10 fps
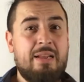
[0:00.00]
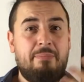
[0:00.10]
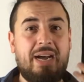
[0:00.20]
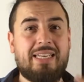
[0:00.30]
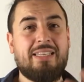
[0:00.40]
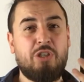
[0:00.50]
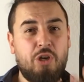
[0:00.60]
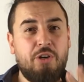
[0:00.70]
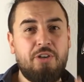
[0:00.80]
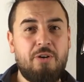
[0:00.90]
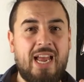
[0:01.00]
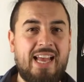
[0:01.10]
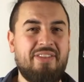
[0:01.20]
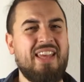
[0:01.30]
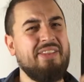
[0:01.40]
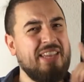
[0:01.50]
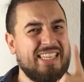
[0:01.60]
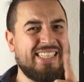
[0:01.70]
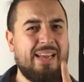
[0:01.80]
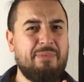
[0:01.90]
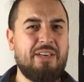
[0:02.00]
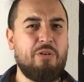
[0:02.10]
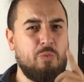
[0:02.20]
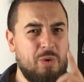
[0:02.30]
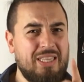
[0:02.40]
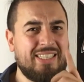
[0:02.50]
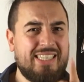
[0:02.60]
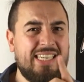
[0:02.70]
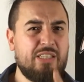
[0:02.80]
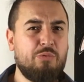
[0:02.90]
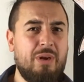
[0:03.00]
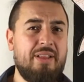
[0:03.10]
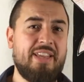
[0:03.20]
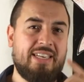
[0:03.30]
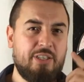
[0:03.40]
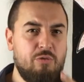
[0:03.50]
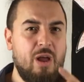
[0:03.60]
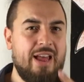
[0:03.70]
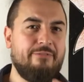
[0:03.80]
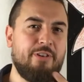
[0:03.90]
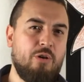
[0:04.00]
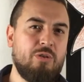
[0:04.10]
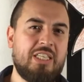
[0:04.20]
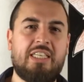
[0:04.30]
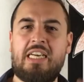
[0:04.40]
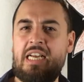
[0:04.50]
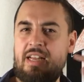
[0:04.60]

but turn your head, then the examiner will see as well that you have noted